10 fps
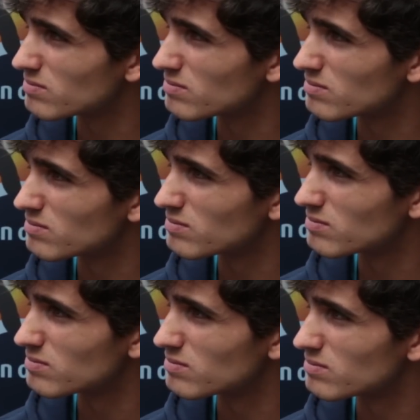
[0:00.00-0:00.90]

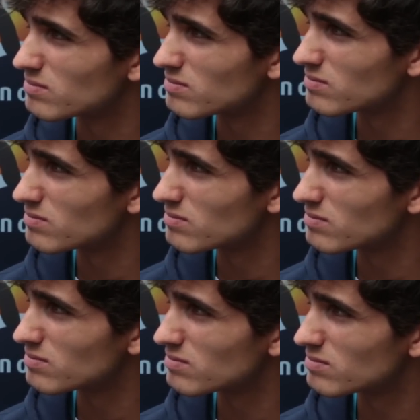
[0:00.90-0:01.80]

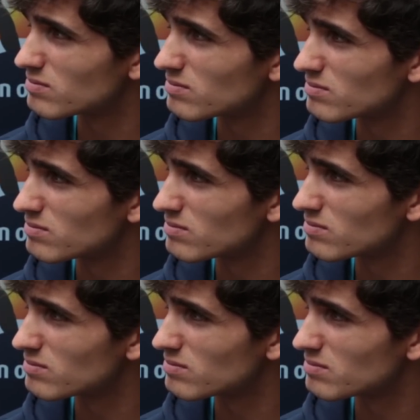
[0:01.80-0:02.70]

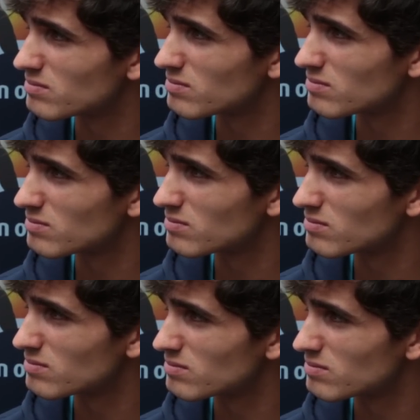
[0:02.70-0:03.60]

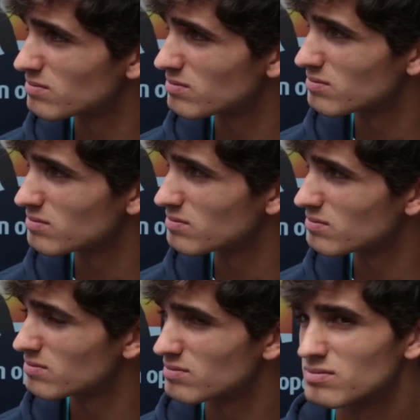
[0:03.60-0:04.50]

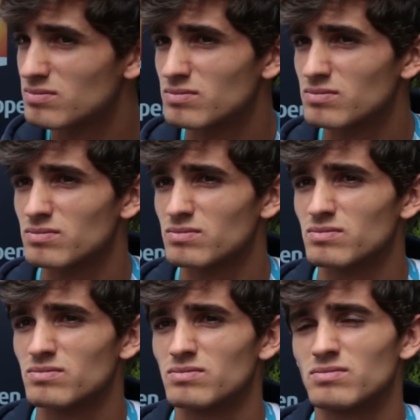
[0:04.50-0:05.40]

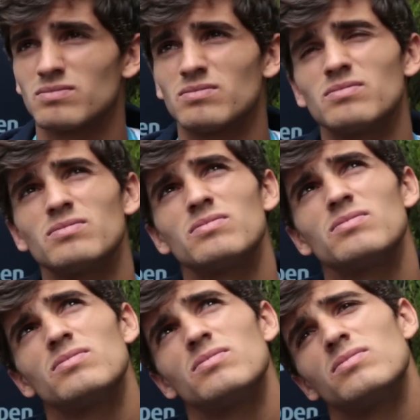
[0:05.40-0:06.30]

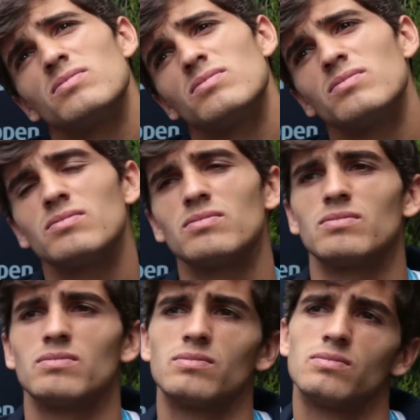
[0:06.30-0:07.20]

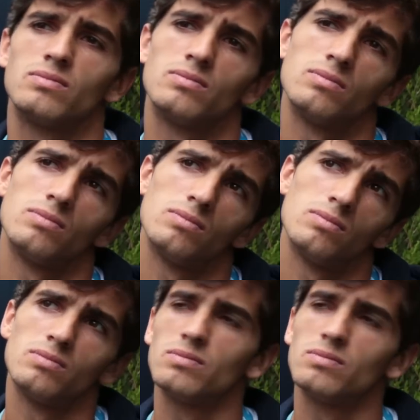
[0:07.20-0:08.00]
No words are spoken by the person on screen.